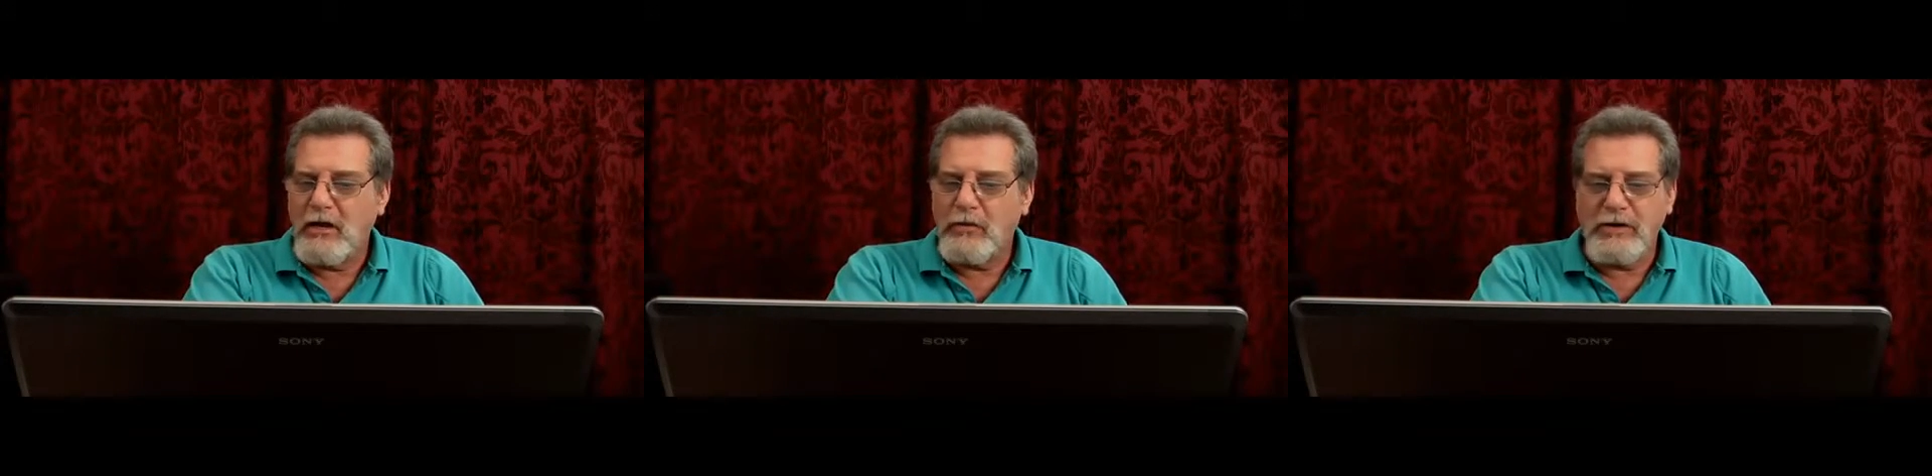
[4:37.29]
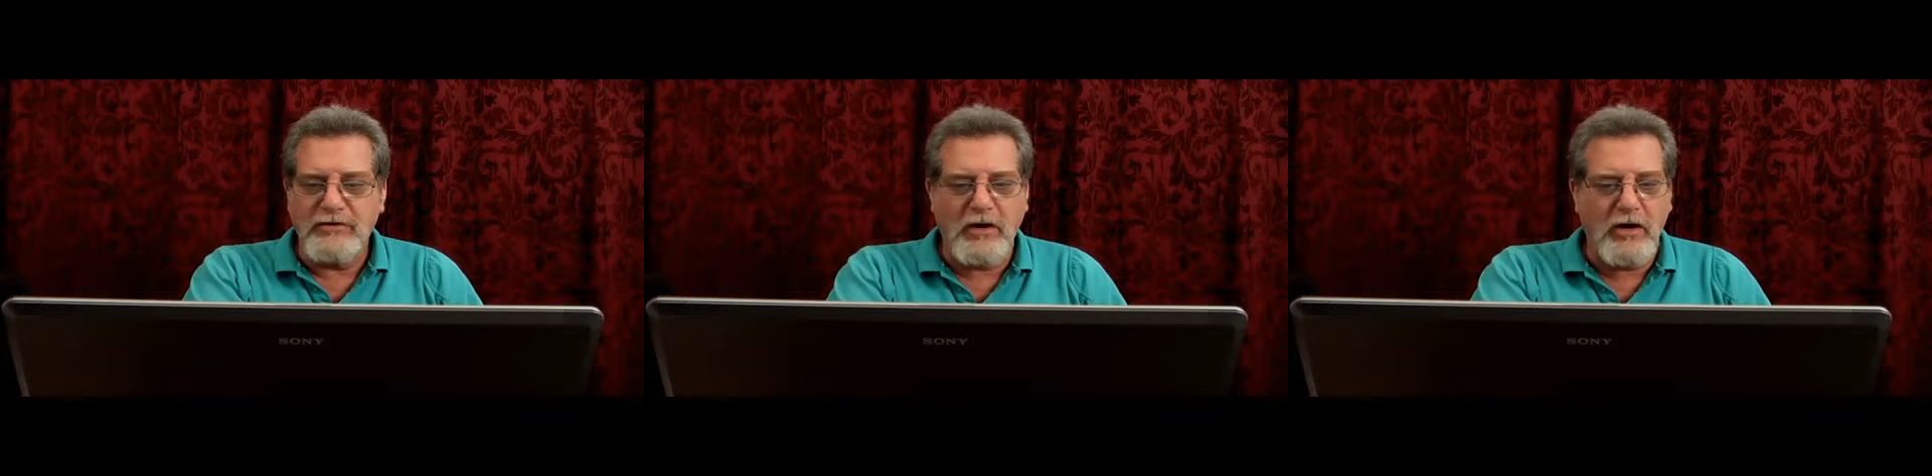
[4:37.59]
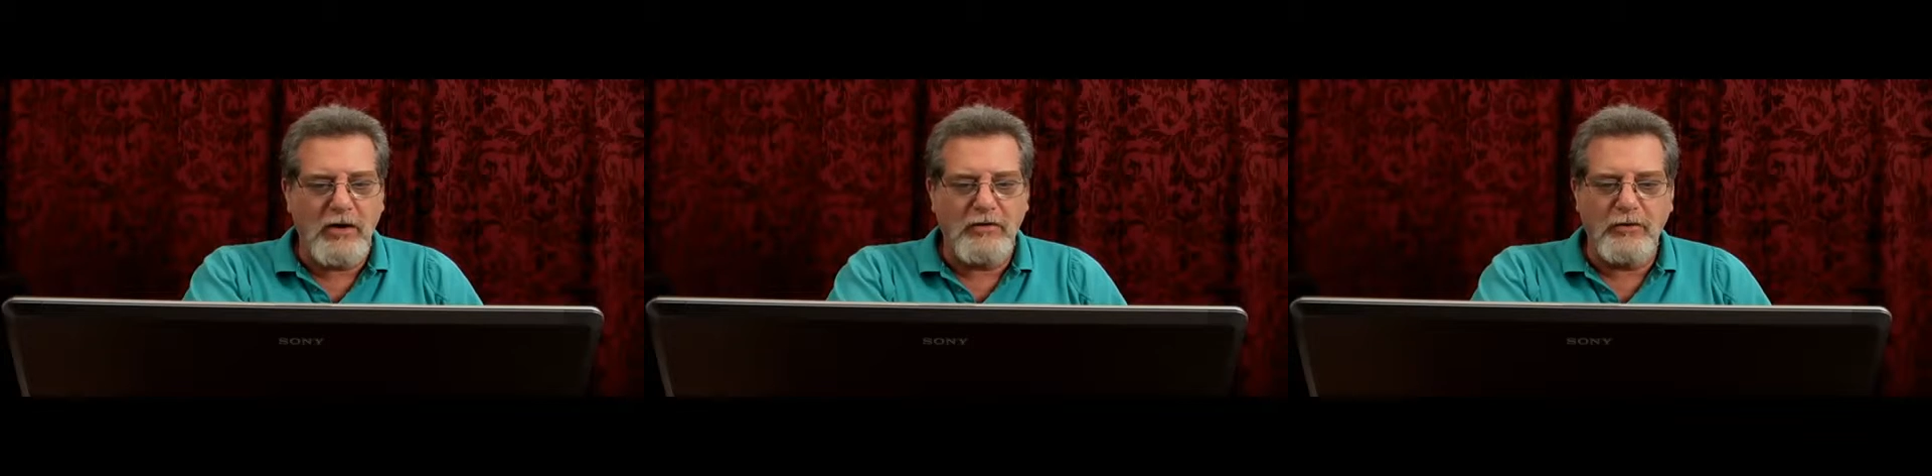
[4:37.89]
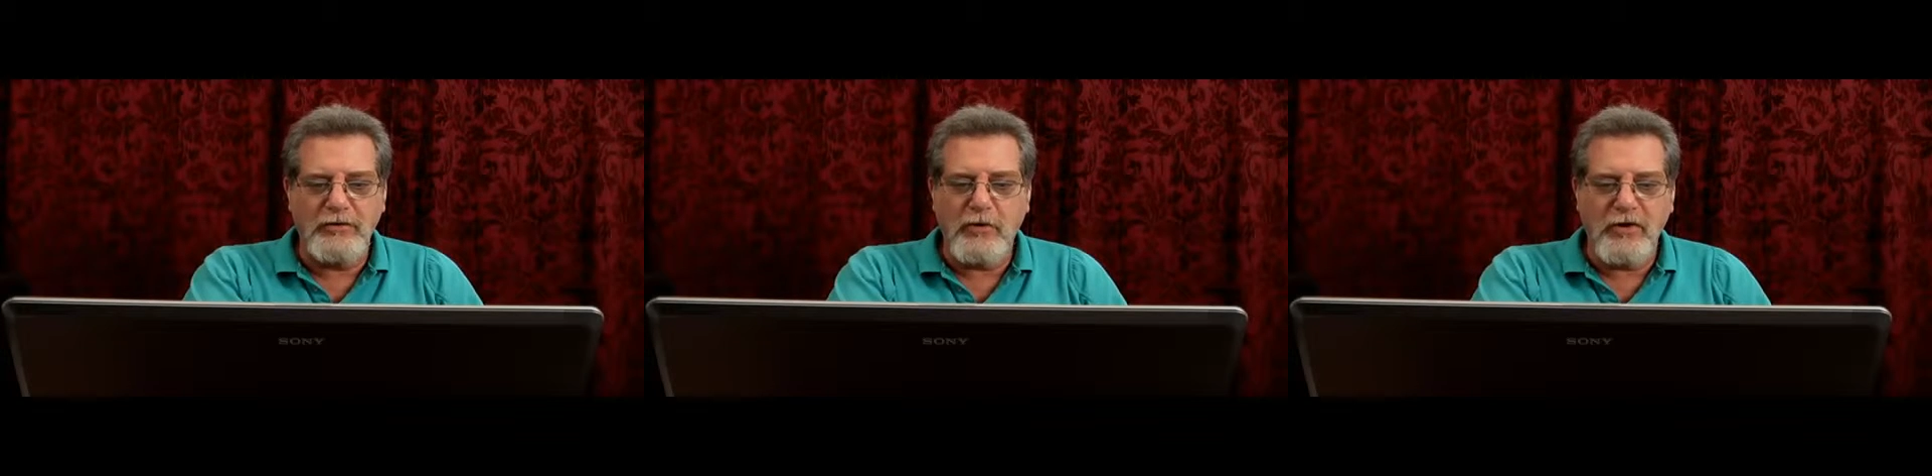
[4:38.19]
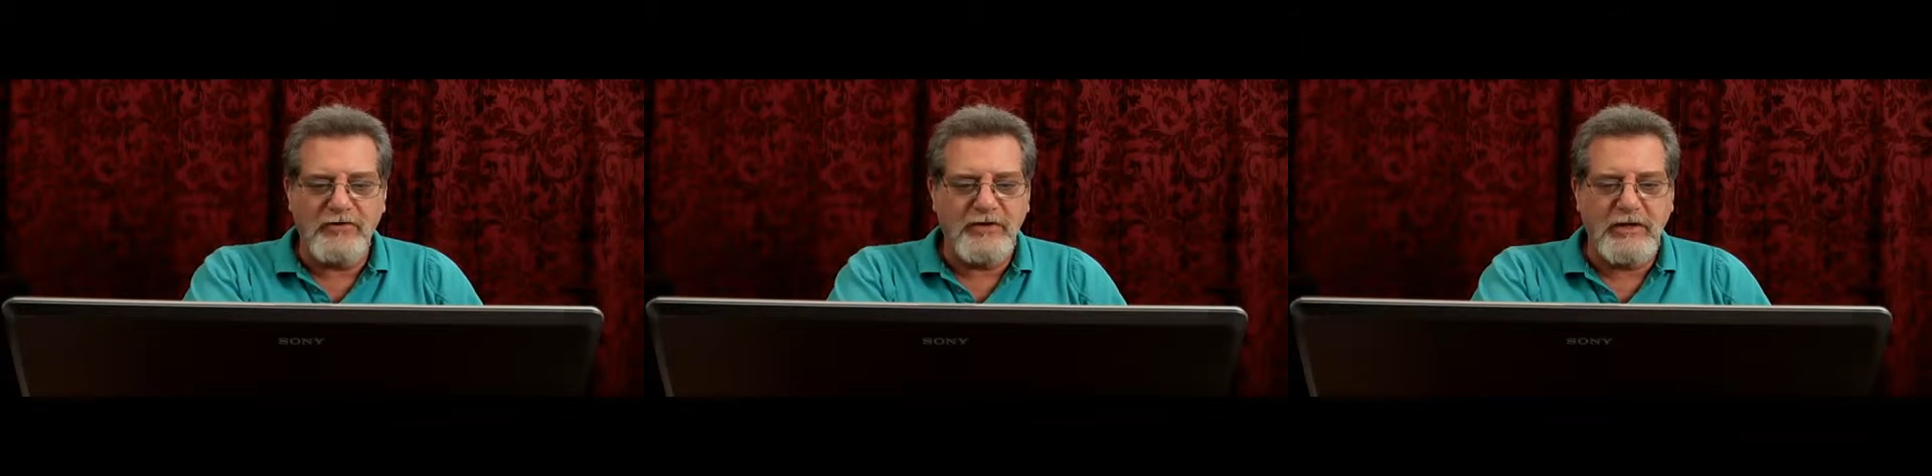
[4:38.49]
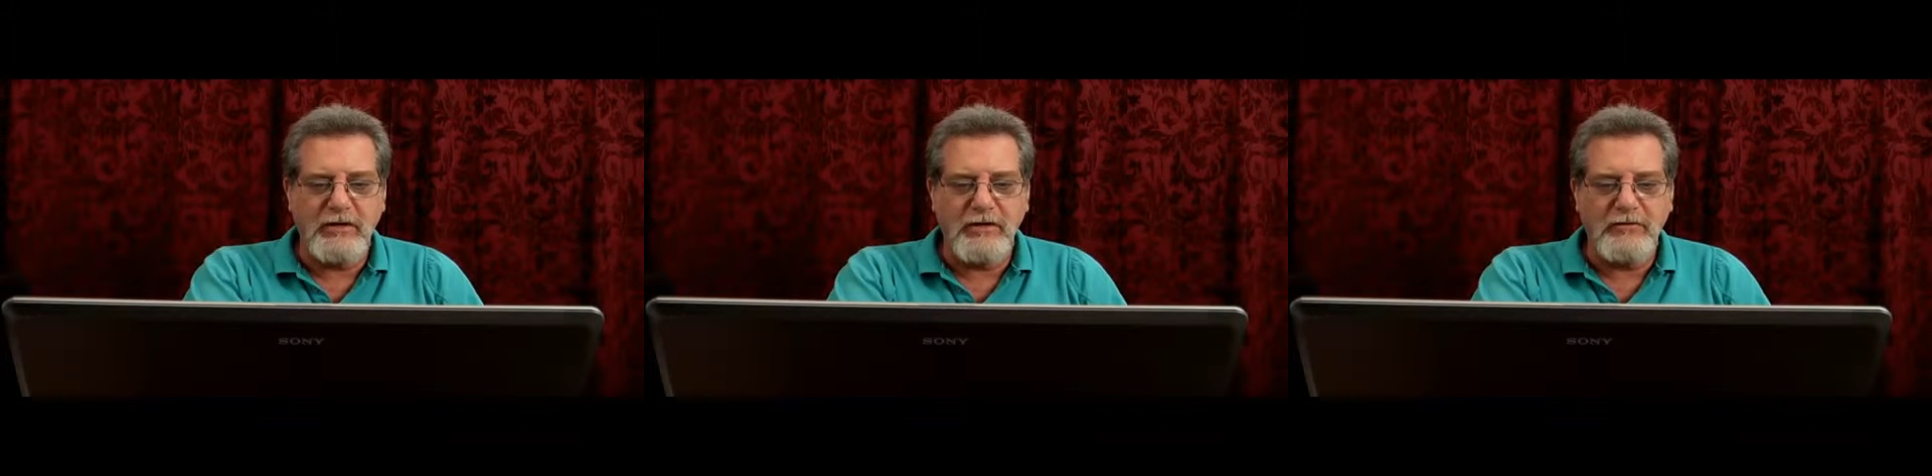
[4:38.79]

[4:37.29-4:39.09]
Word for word: which are notoriously good,